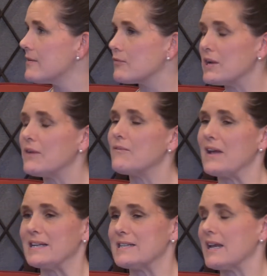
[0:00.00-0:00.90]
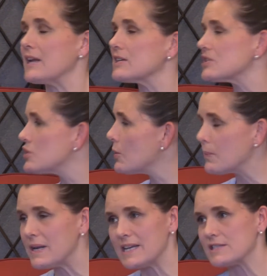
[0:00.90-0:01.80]
reinventing, because
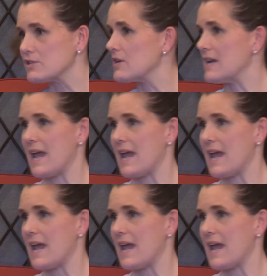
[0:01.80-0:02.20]
nobody is going